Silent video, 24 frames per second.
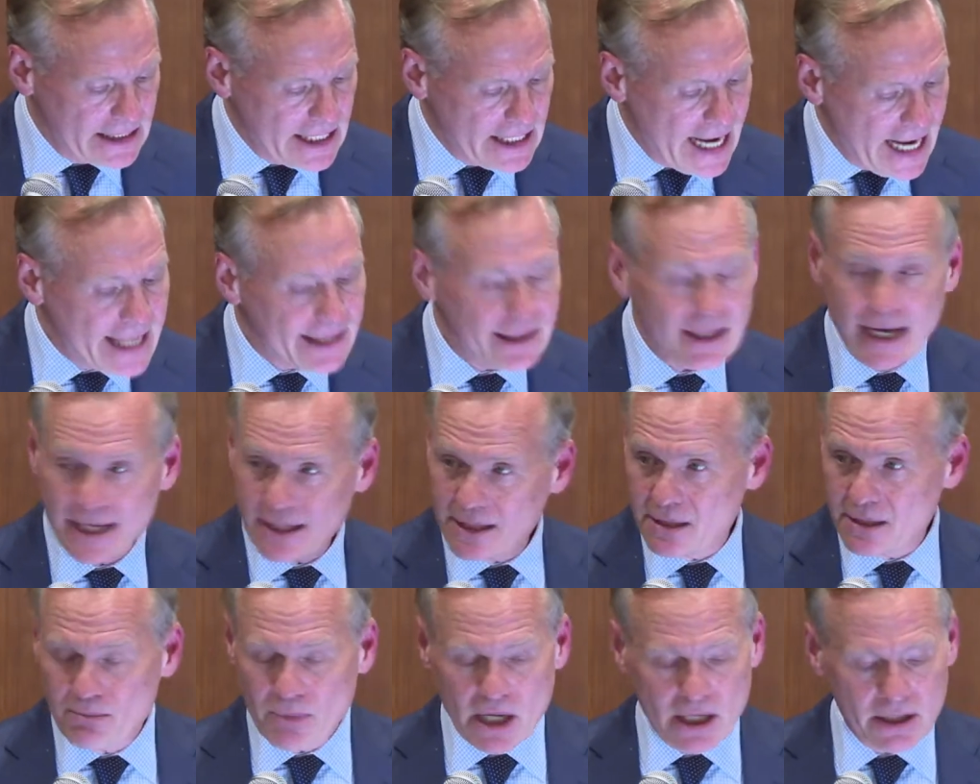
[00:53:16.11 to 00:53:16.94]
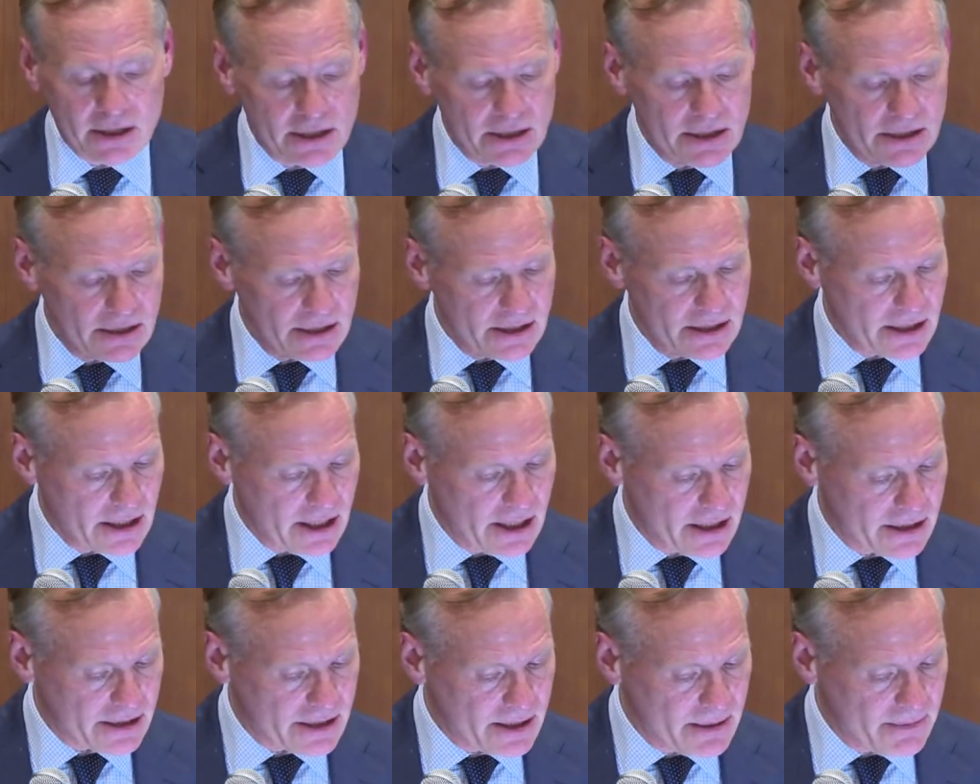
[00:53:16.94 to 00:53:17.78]
And like the monks,
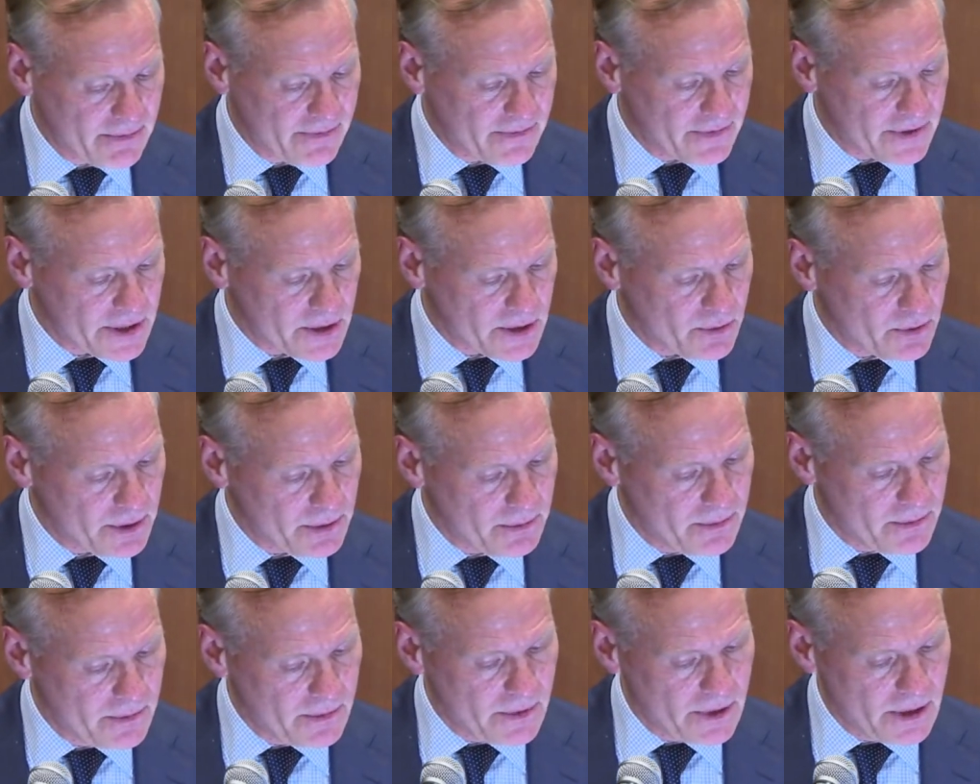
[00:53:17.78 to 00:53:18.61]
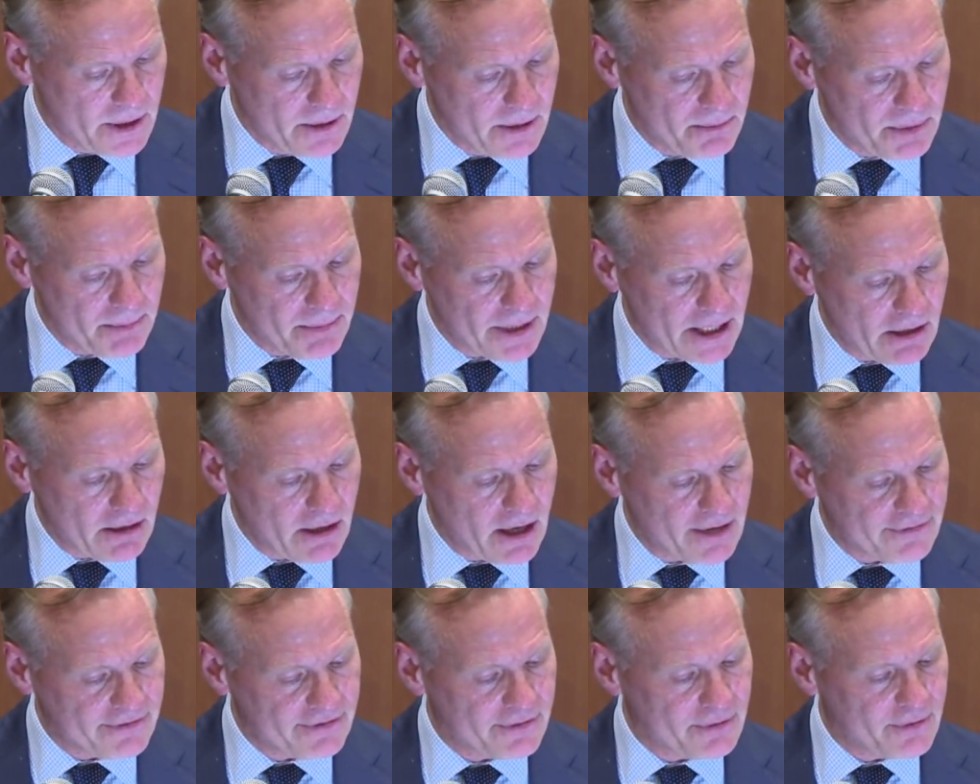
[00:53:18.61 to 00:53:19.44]
some of us would be better
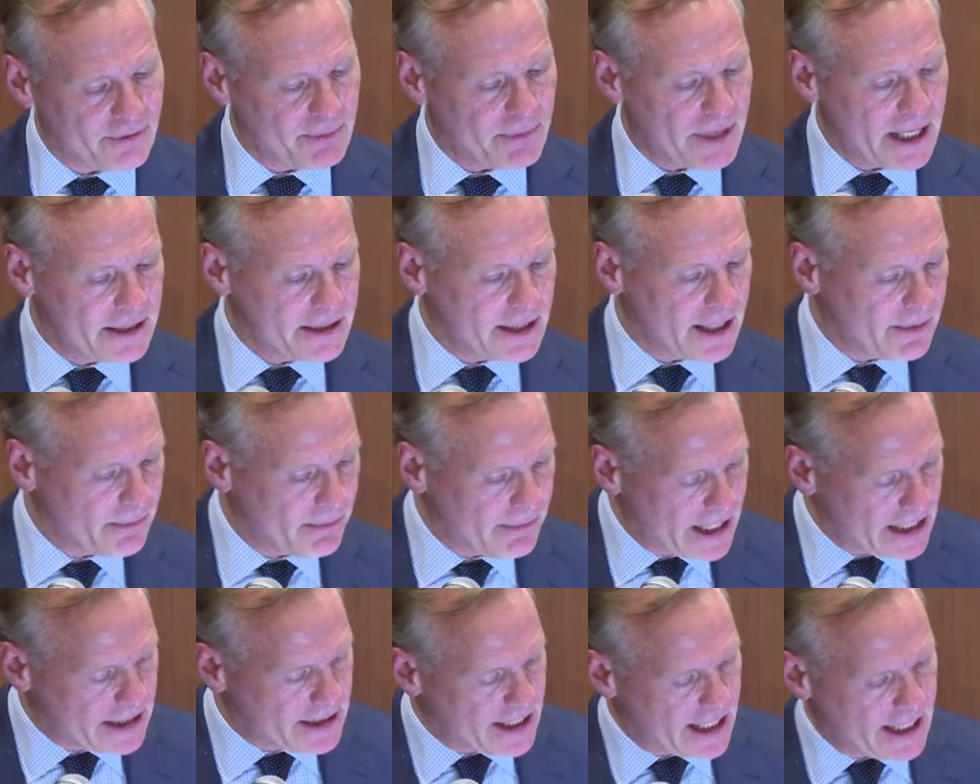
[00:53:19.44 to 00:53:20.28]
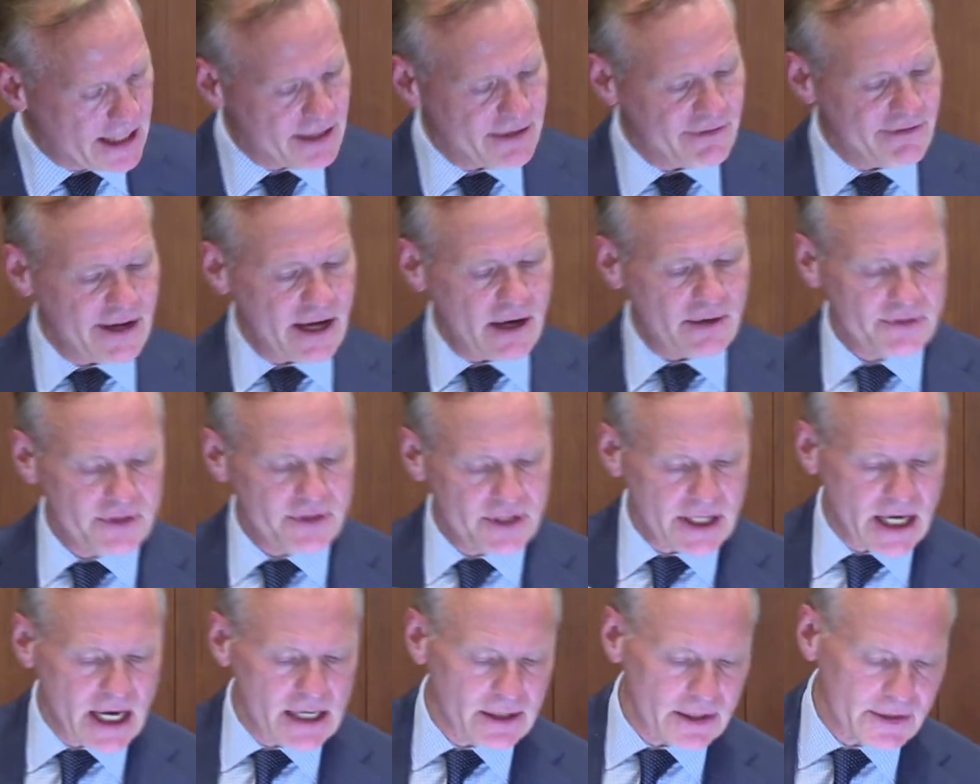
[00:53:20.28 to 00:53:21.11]
off if we maintained a vow of
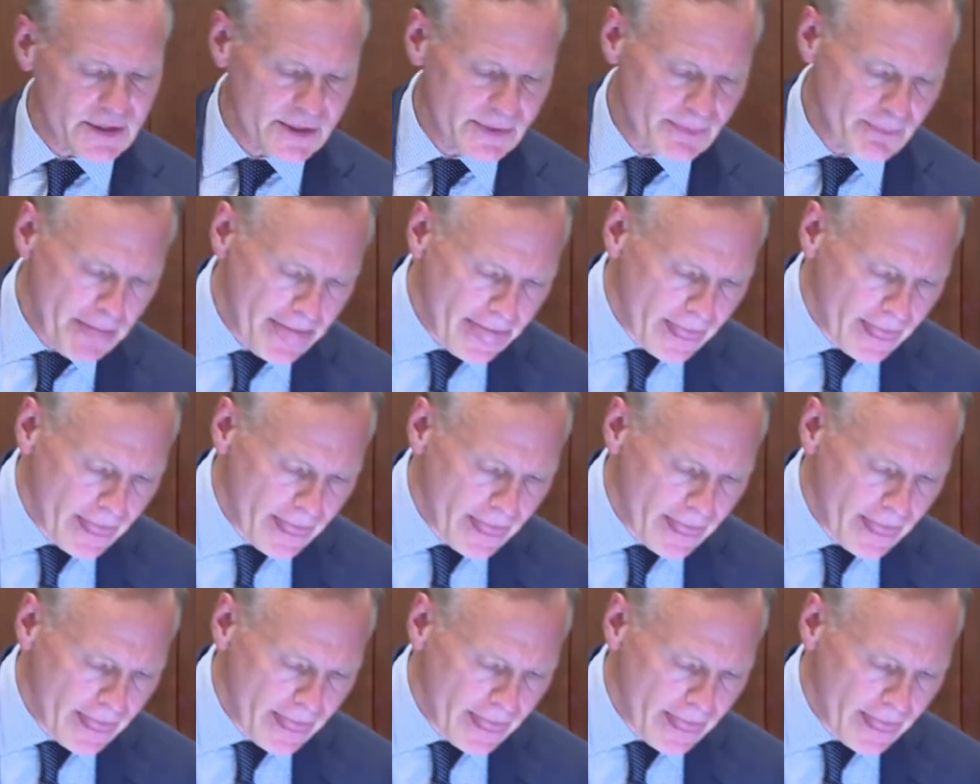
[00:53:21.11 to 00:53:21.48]
silence.